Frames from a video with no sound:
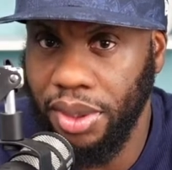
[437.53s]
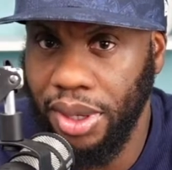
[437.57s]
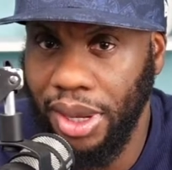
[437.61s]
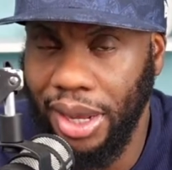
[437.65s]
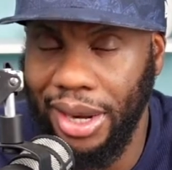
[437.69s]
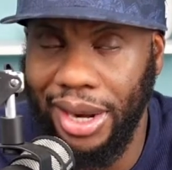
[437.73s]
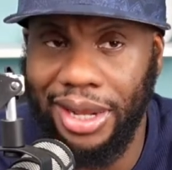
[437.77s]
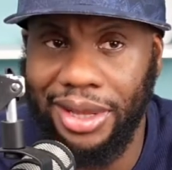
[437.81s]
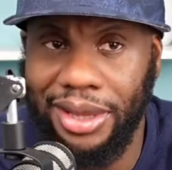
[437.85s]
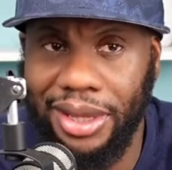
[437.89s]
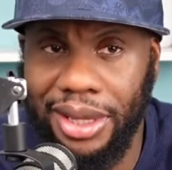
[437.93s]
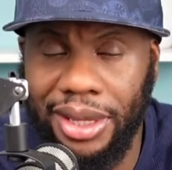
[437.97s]

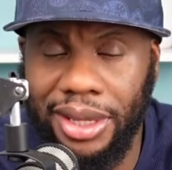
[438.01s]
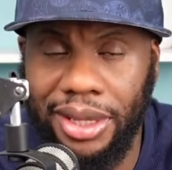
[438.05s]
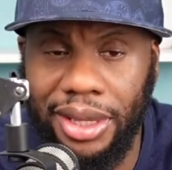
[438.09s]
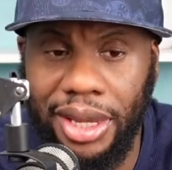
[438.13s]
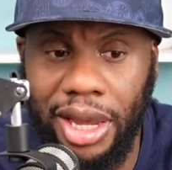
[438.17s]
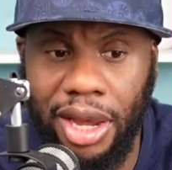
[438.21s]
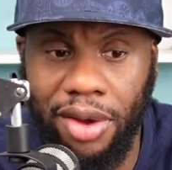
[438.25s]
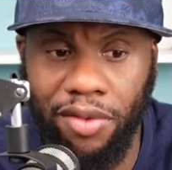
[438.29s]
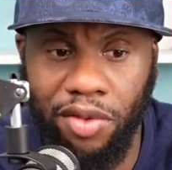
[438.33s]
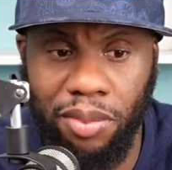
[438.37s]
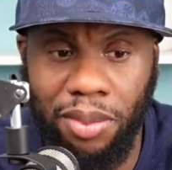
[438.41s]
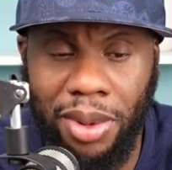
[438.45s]
And I think
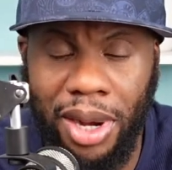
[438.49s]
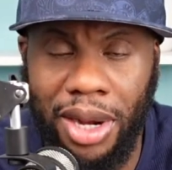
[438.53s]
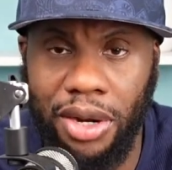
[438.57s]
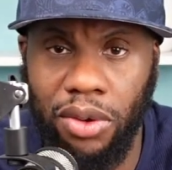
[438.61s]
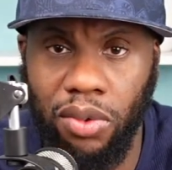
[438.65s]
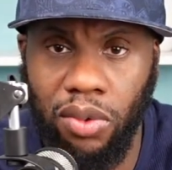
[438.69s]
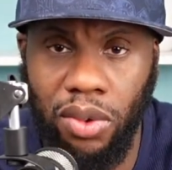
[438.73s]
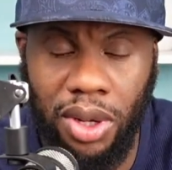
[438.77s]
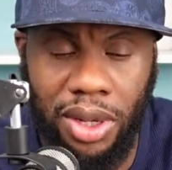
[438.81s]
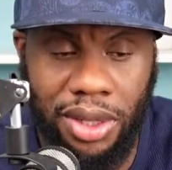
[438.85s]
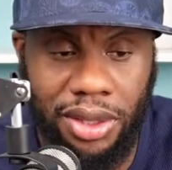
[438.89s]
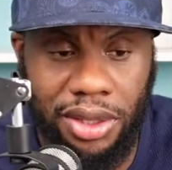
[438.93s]
everybody
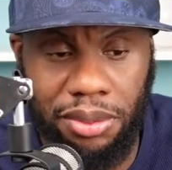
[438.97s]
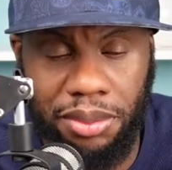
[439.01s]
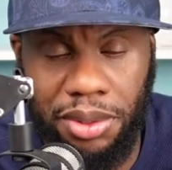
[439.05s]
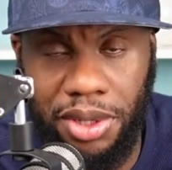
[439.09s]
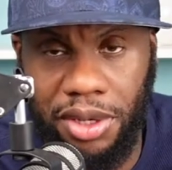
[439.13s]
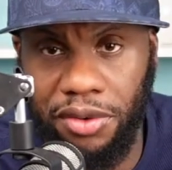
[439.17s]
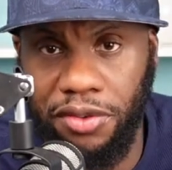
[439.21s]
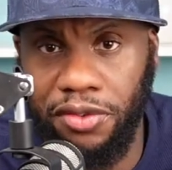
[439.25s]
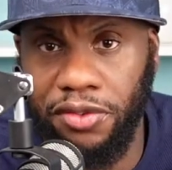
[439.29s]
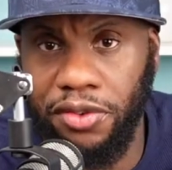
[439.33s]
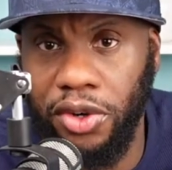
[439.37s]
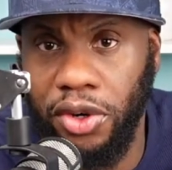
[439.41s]
wanted to be
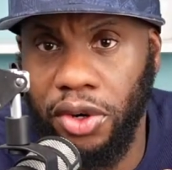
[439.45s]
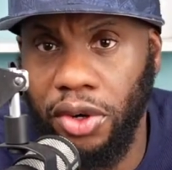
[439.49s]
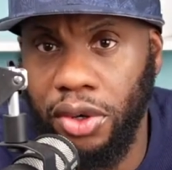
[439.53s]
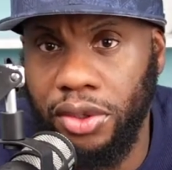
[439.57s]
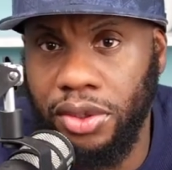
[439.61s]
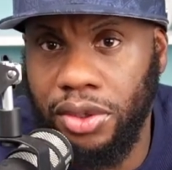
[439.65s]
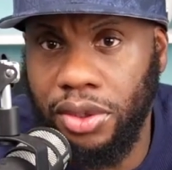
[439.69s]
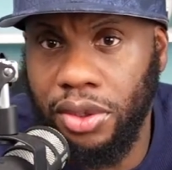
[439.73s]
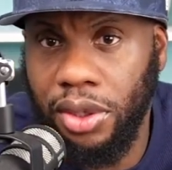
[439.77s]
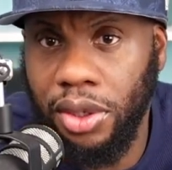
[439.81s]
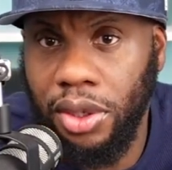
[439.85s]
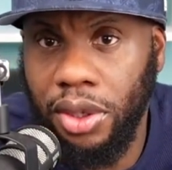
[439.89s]
the
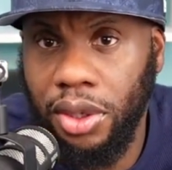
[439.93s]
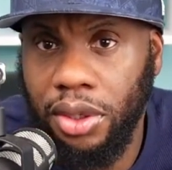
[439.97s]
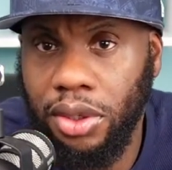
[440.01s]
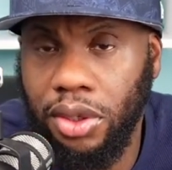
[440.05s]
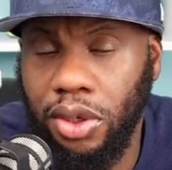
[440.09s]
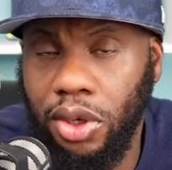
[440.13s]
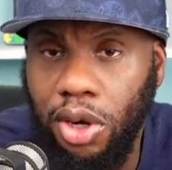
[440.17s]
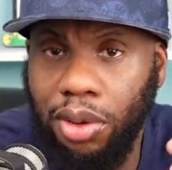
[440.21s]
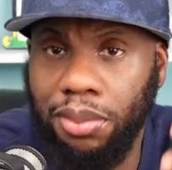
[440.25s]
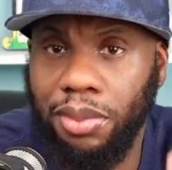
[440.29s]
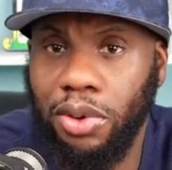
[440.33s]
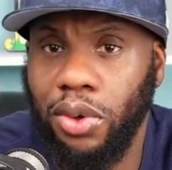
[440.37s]
first to
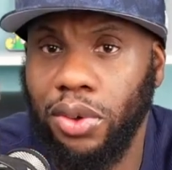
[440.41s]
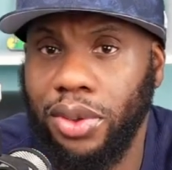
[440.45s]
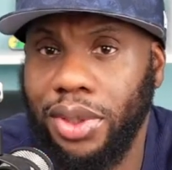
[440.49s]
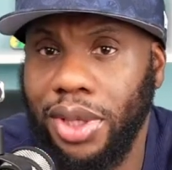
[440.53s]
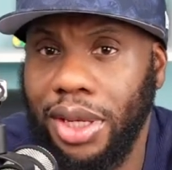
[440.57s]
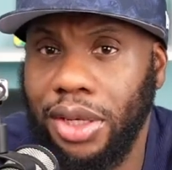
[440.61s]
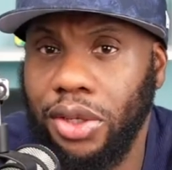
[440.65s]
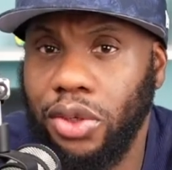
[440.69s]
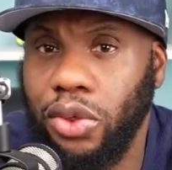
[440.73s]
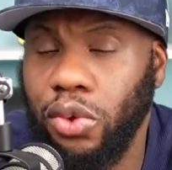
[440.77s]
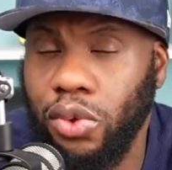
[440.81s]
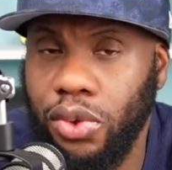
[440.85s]
come out
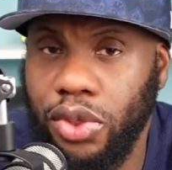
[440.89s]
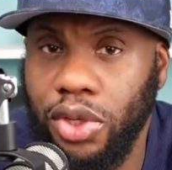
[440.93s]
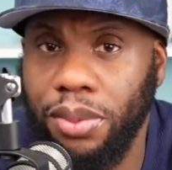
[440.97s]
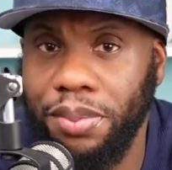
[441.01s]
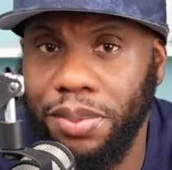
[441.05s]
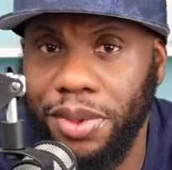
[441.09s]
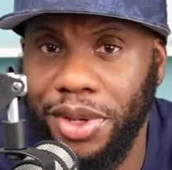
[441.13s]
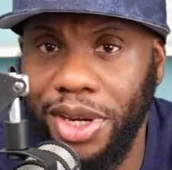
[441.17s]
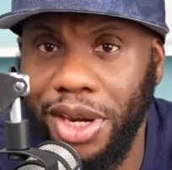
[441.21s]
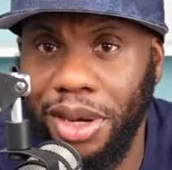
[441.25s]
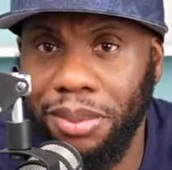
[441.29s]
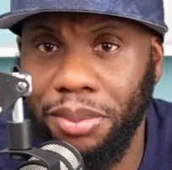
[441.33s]
and do
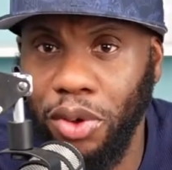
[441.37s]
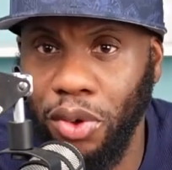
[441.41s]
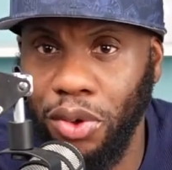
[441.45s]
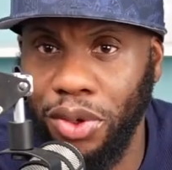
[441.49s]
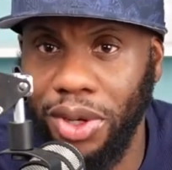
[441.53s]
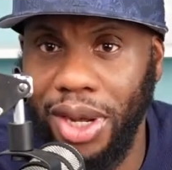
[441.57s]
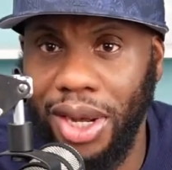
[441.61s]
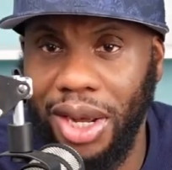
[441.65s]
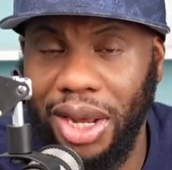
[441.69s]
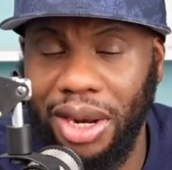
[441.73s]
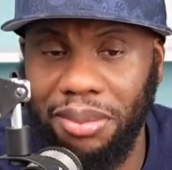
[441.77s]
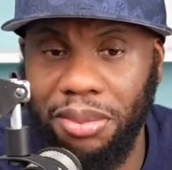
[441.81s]
something about
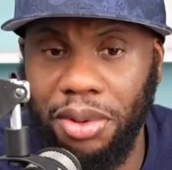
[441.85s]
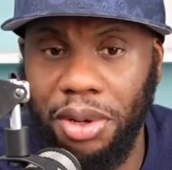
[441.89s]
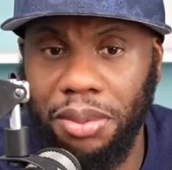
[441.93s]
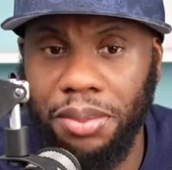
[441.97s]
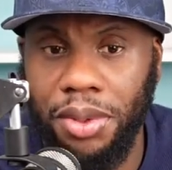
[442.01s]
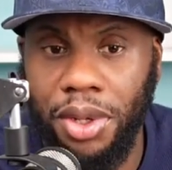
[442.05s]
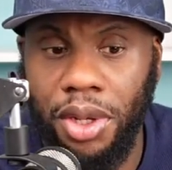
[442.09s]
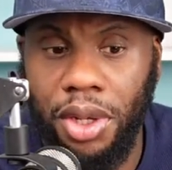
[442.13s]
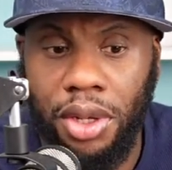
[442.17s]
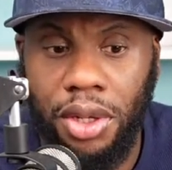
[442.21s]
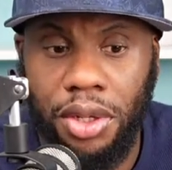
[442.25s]
the album.